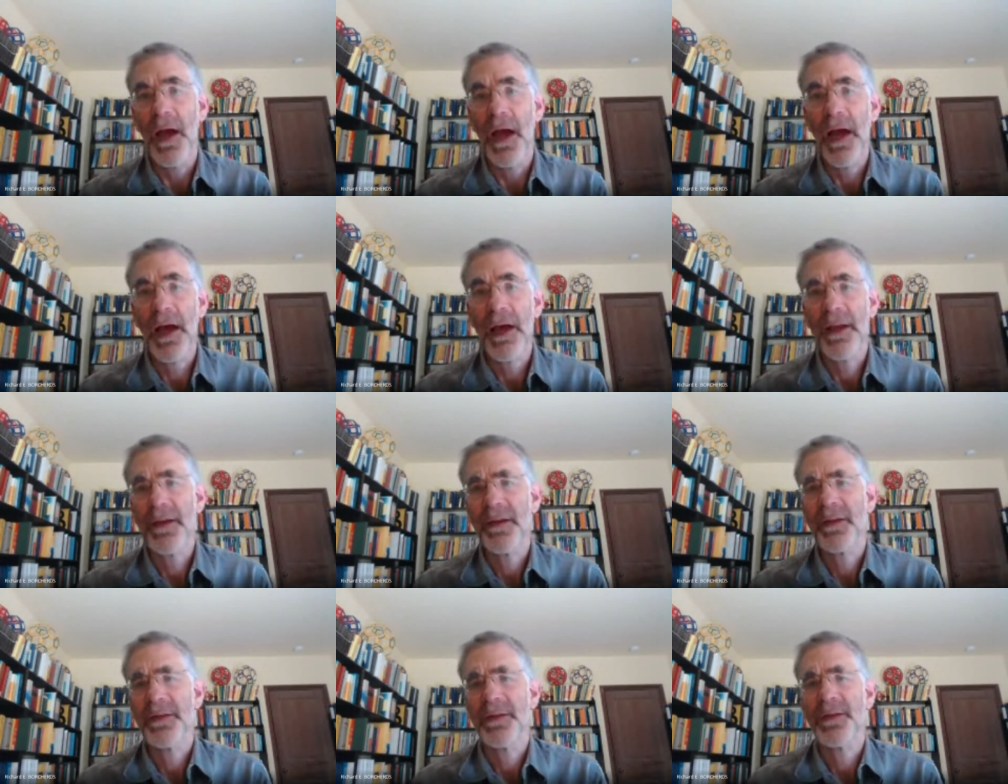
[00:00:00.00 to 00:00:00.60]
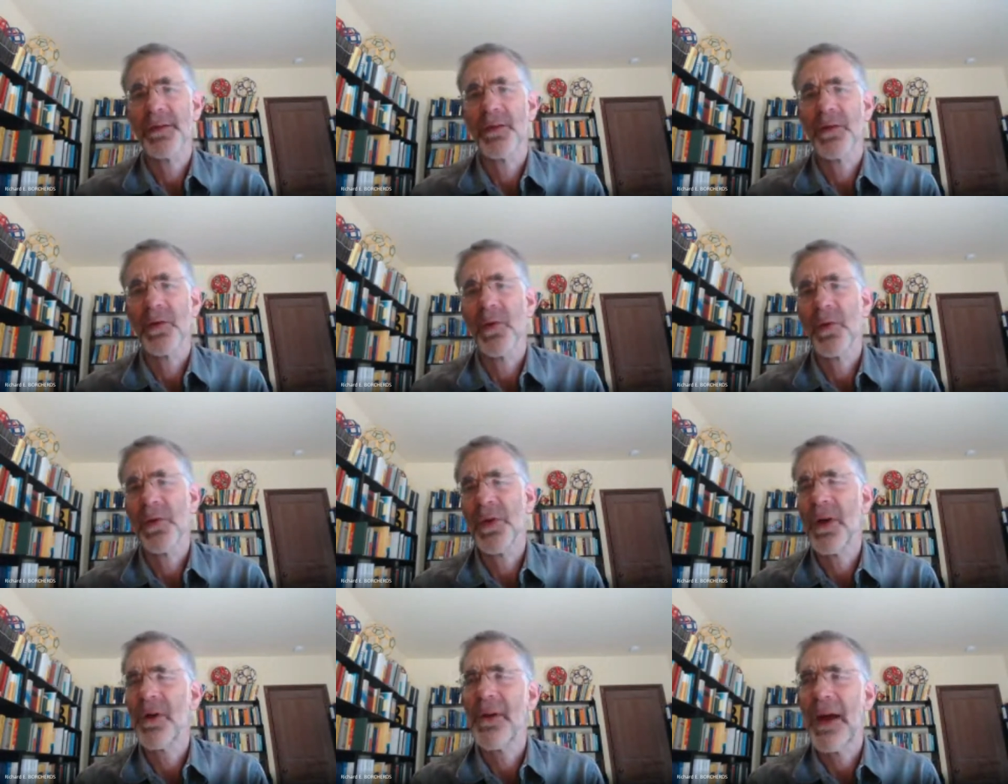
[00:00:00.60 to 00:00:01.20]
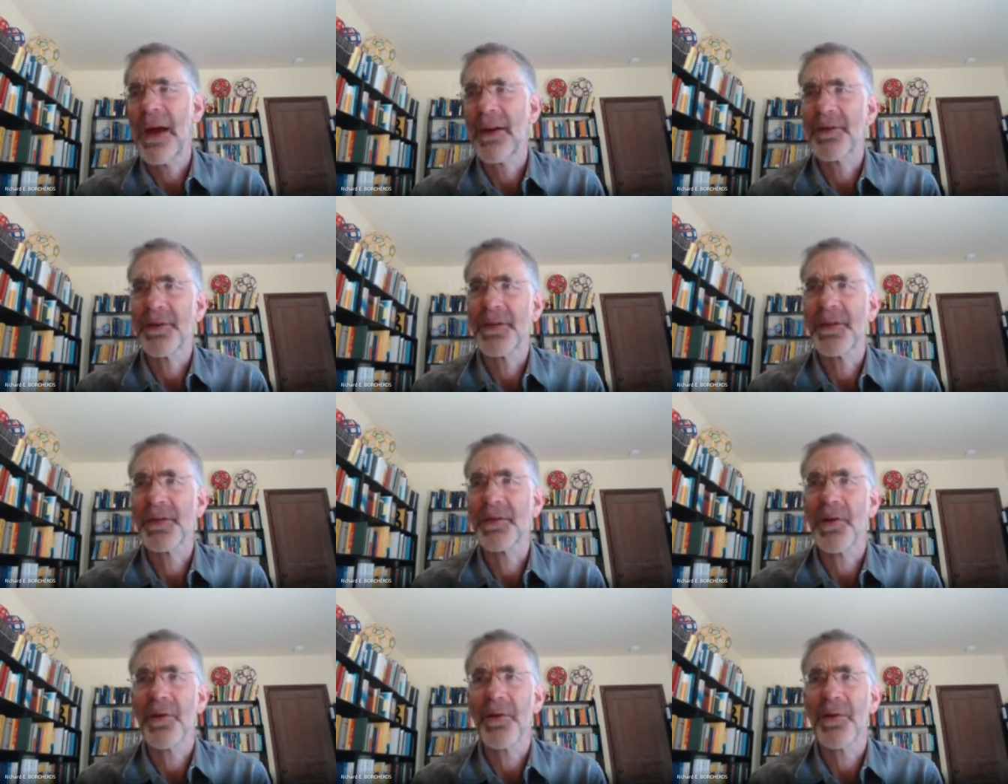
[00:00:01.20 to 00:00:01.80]
And although
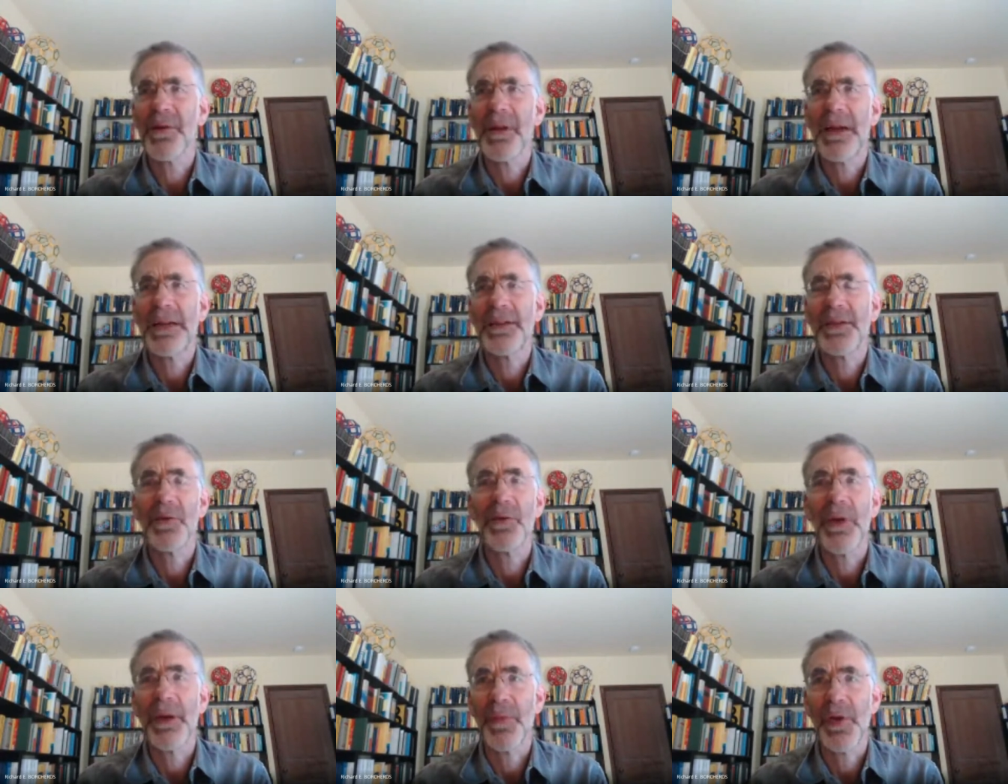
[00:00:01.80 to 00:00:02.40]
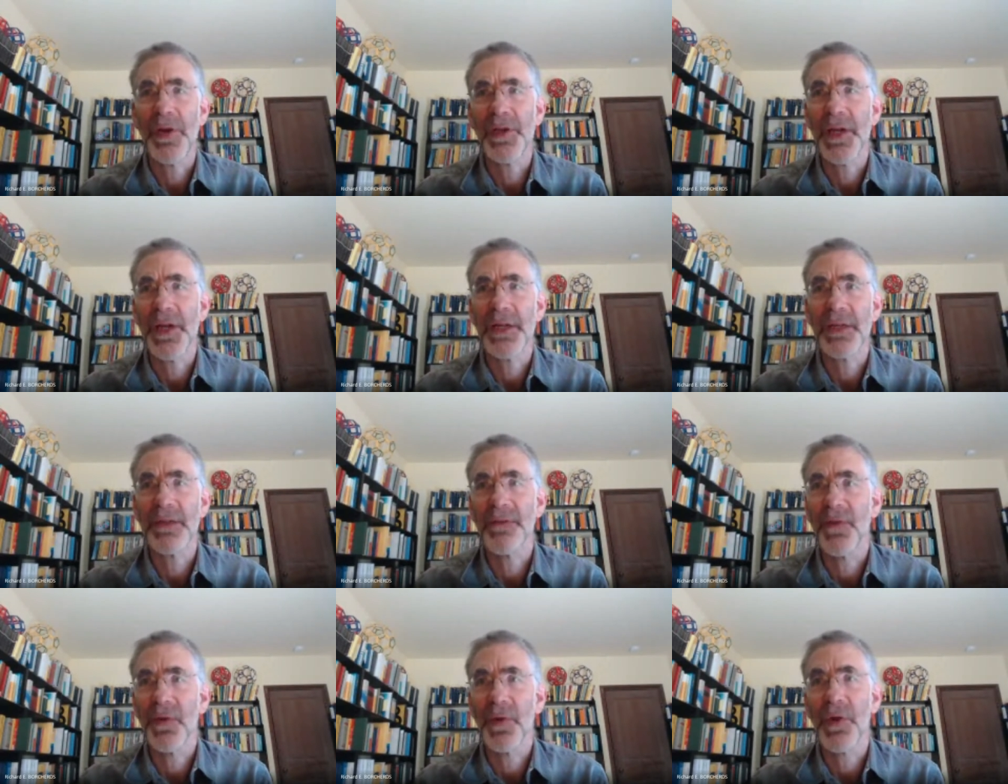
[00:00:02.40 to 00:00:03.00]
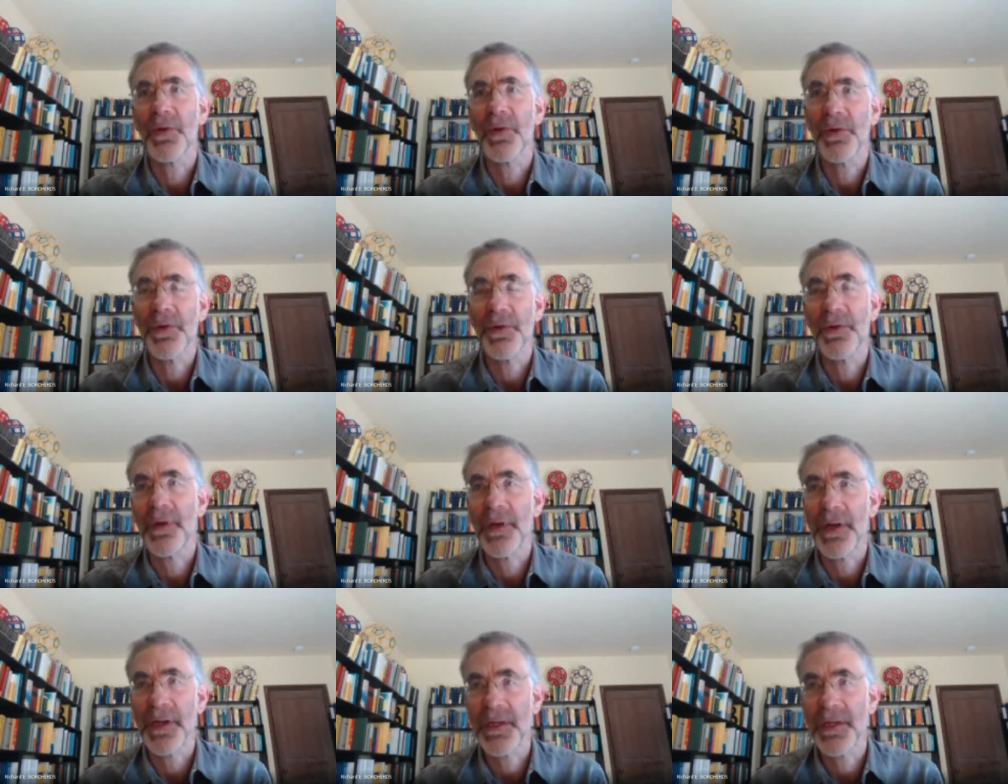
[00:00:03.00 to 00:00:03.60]
Aristotle has a reputation for not
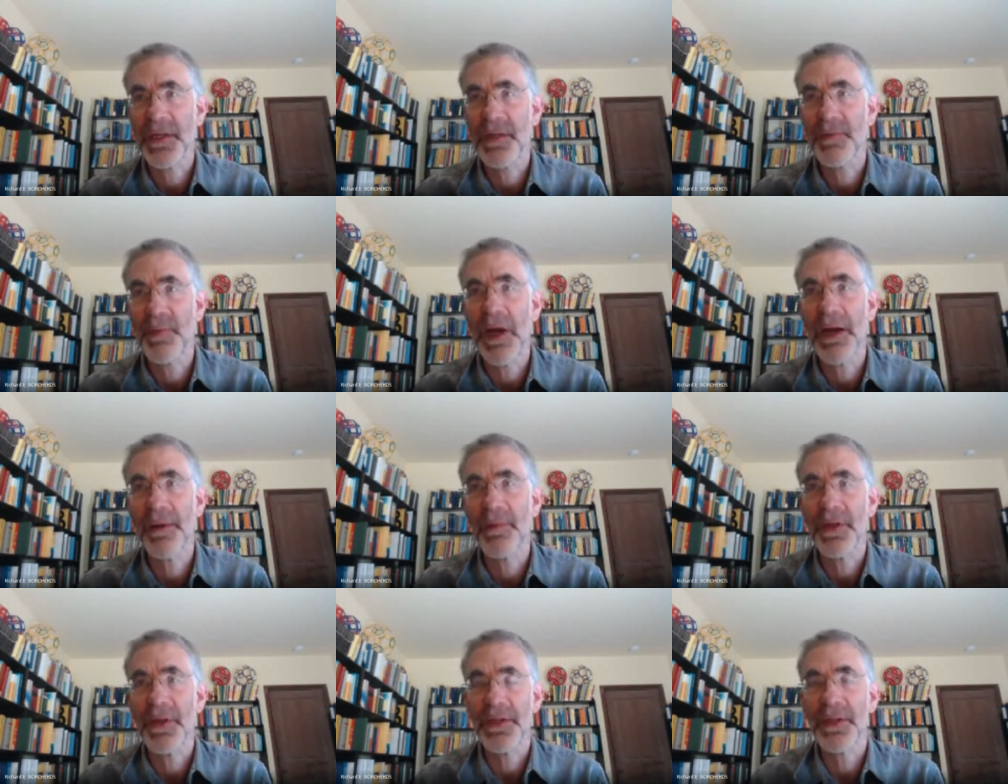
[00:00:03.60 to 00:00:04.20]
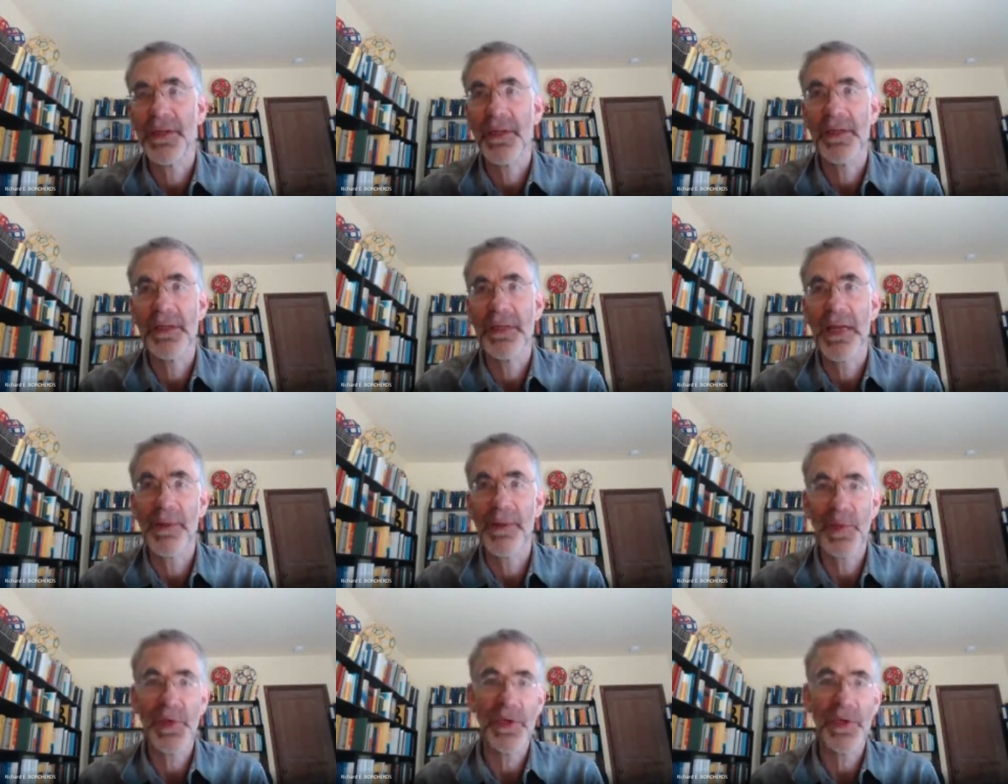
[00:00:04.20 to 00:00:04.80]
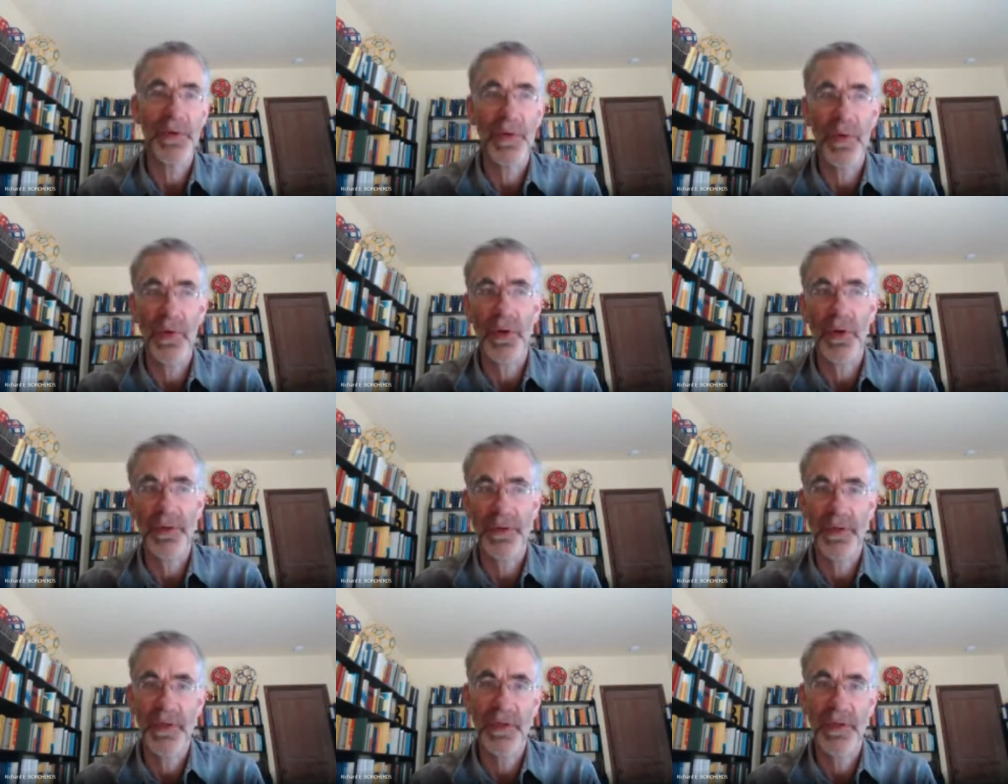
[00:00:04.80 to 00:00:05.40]
doing experiments, this is absolute
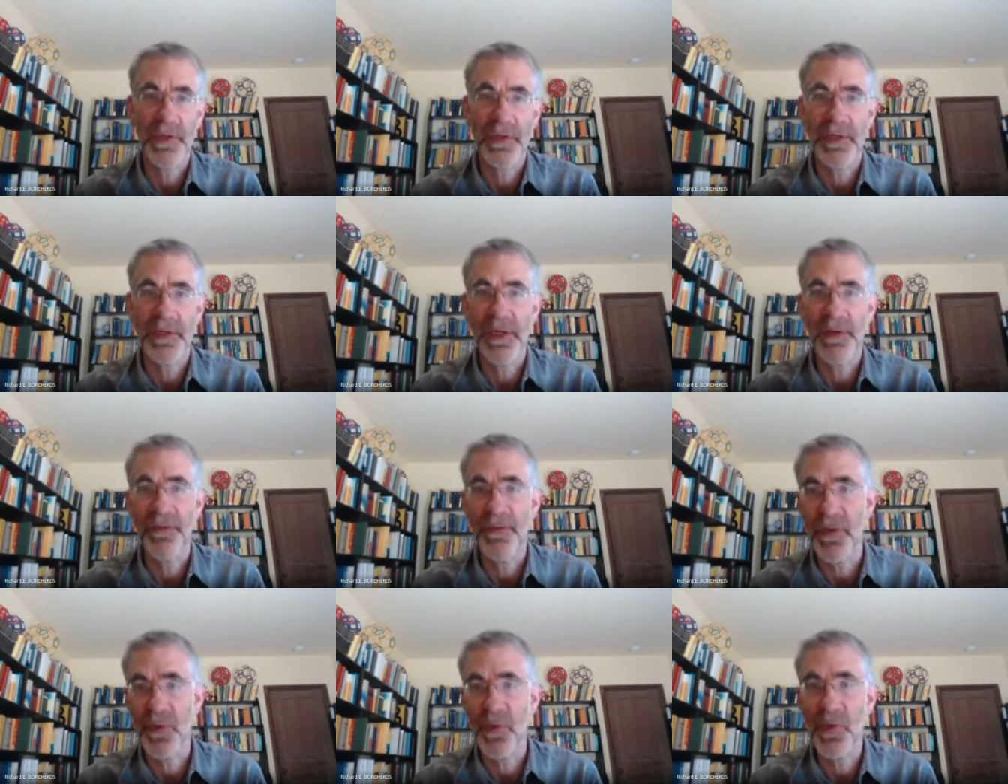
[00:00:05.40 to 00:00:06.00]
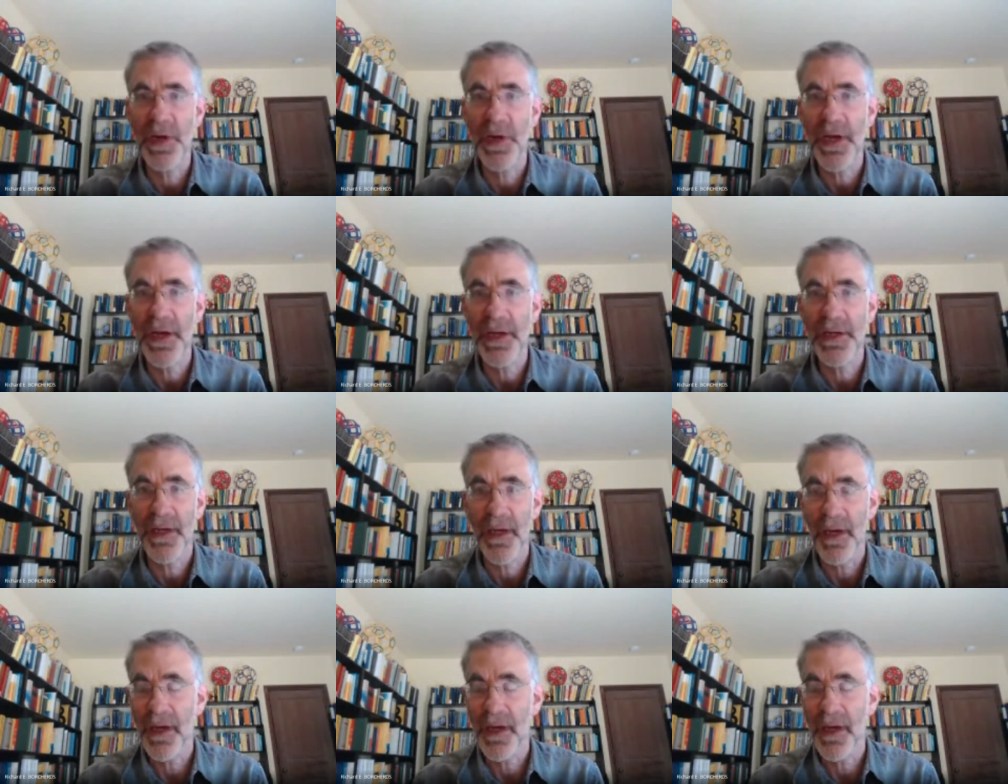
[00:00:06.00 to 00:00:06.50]
nonsense. If you read